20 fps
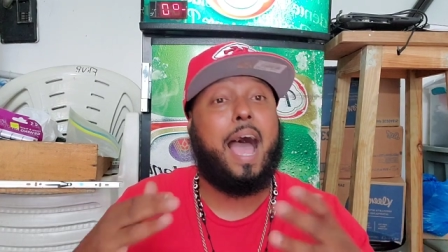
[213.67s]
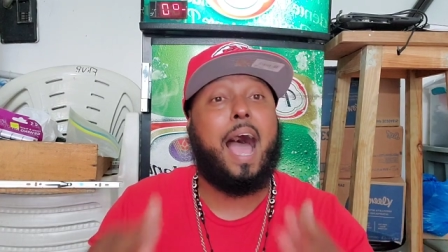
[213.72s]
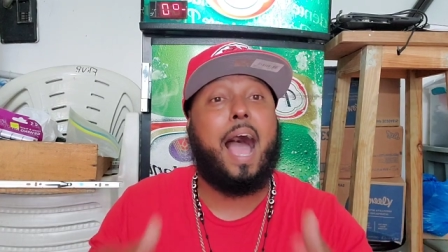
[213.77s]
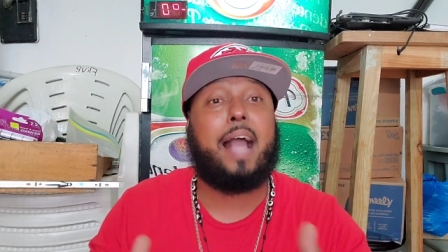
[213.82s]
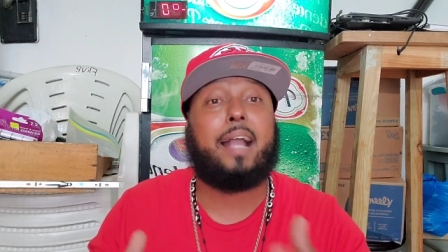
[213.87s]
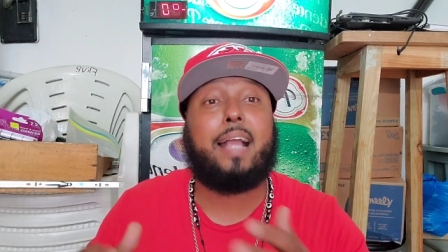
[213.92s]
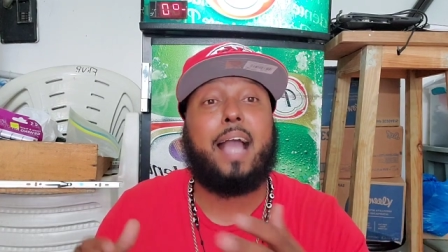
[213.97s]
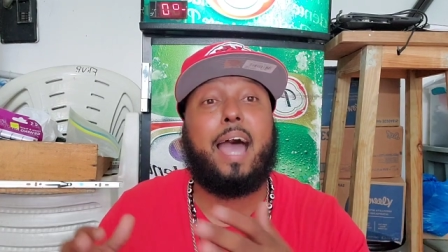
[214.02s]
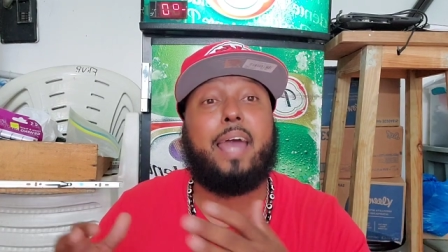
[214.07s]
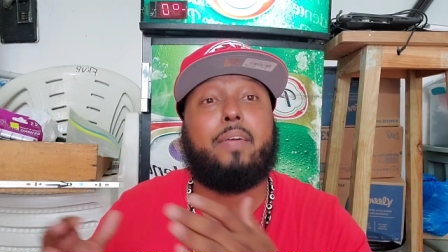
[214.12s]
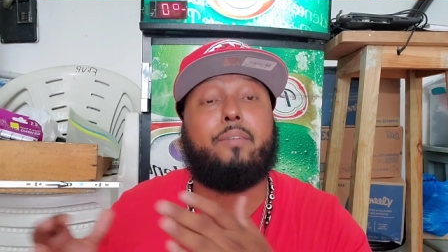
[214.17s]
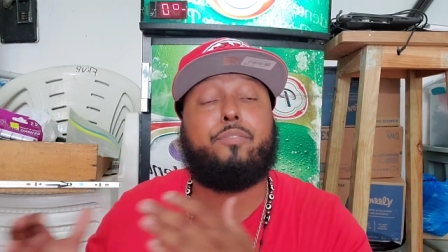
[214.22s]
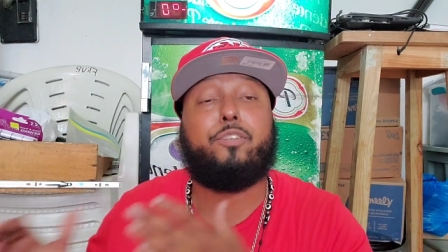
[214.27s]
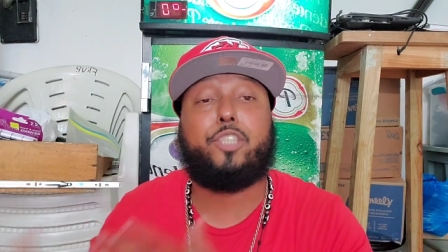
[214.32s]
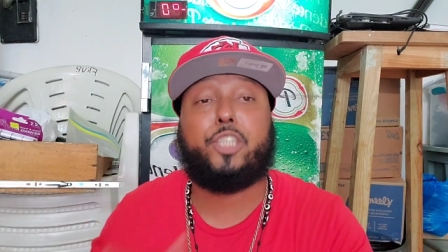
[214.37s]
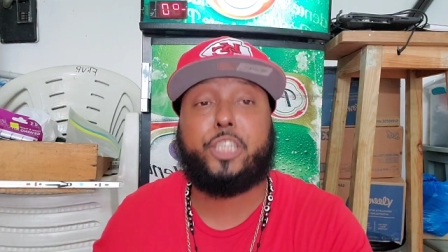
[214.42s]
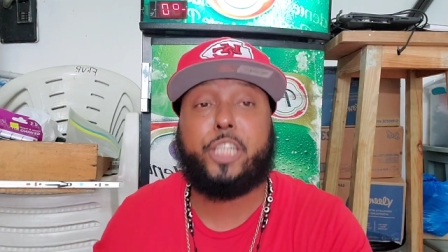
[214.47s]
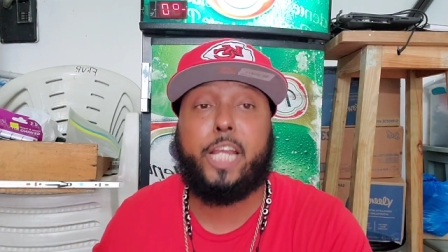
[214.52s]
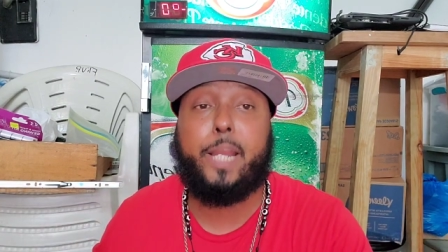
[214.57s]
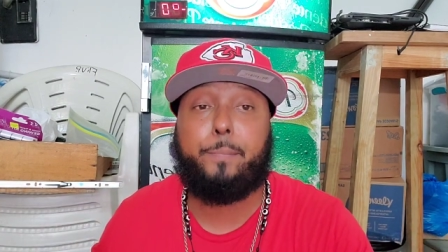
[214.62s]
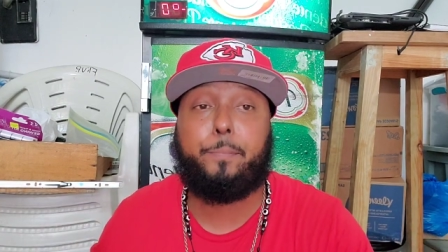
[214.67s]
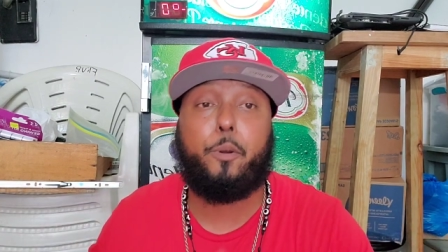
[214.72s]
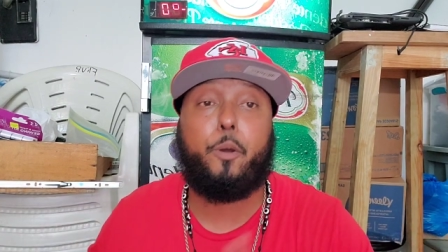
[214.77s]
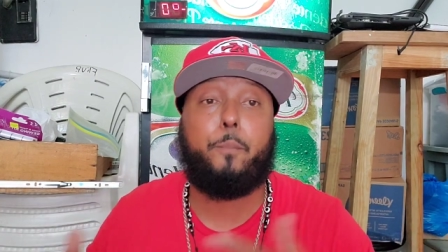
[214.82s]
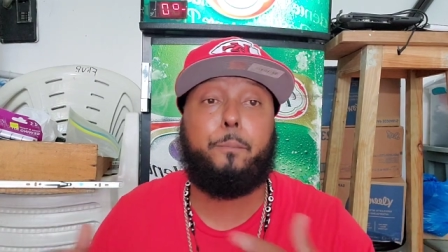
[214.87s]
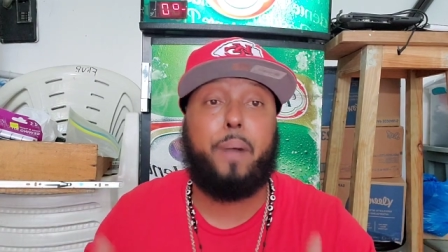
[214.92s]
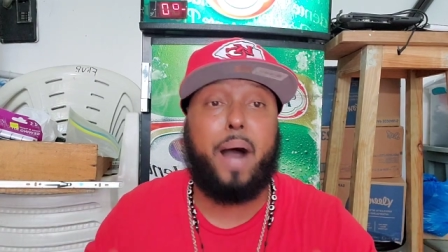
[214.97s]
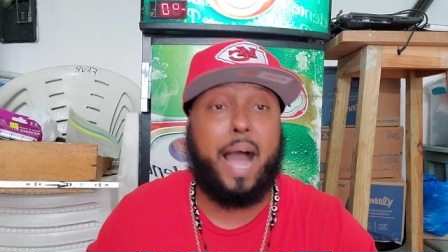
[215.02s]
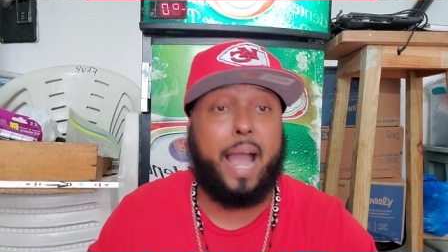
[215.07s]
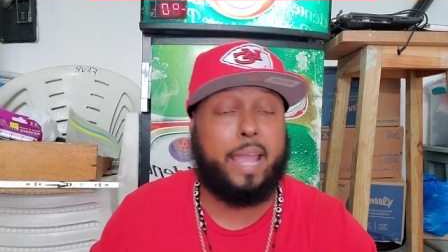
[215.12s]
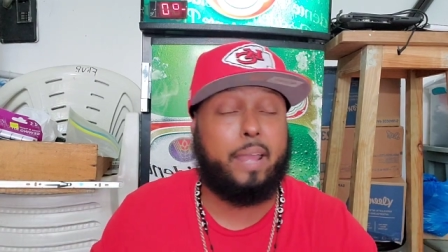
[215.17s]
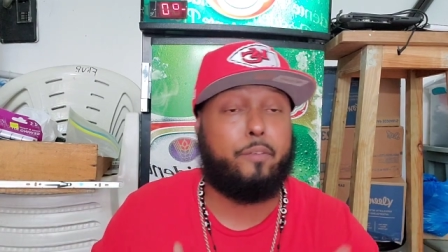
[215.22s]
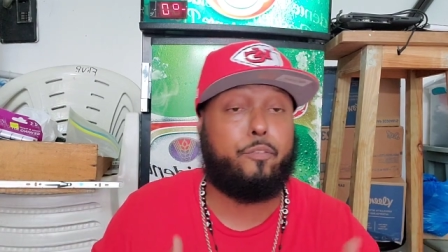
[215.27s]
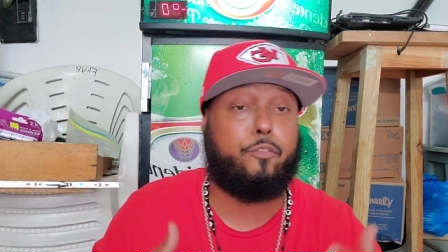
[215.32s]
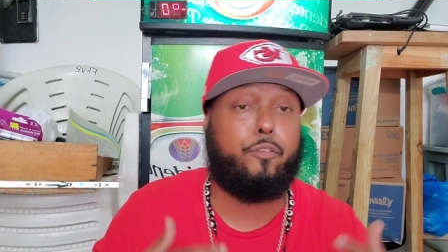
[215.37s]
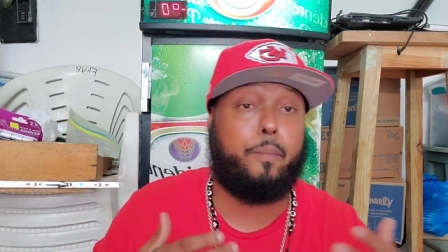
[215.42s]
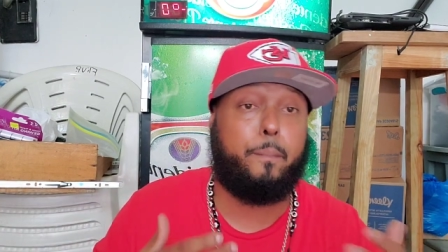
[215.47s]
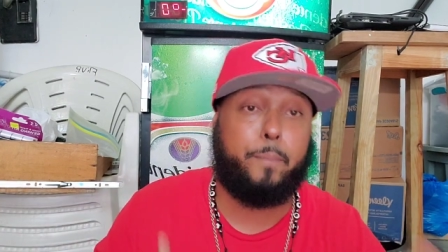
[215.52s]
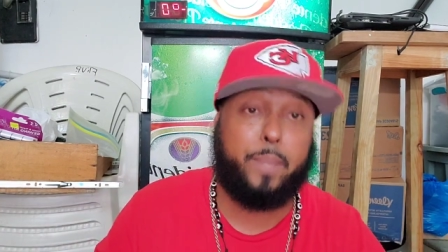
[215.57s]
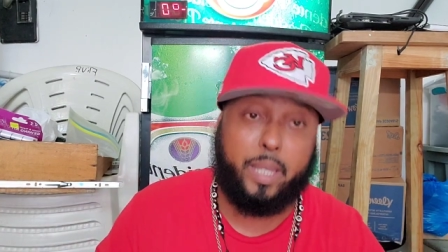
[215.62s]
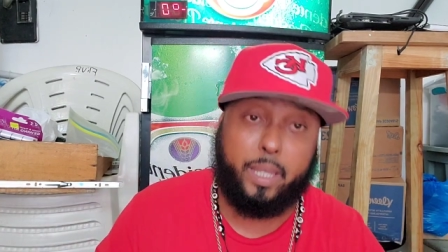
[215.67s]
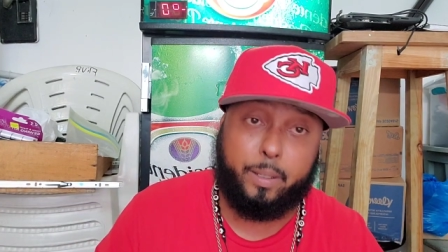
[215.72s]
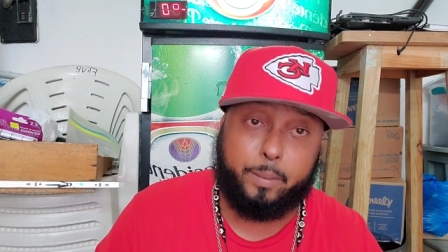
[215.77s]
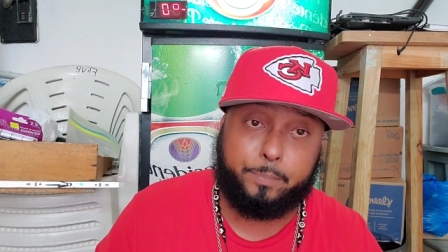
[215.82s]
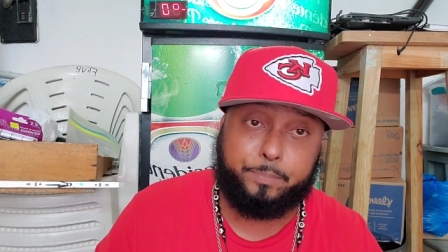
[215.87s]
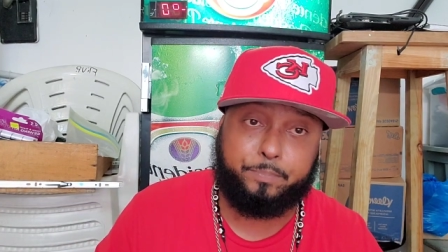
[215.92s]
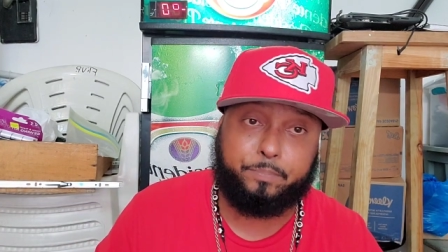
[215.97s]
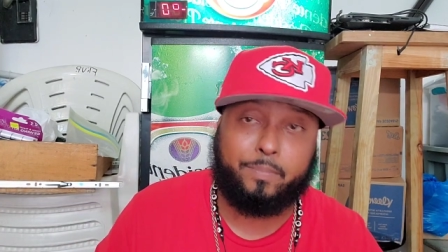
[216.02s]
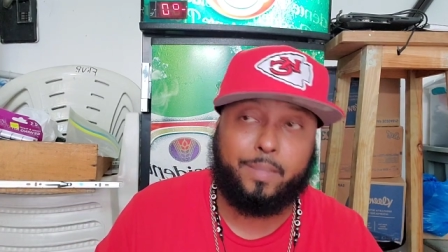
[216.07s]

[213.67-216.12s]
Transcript: I got it for cheaper, buy it from me.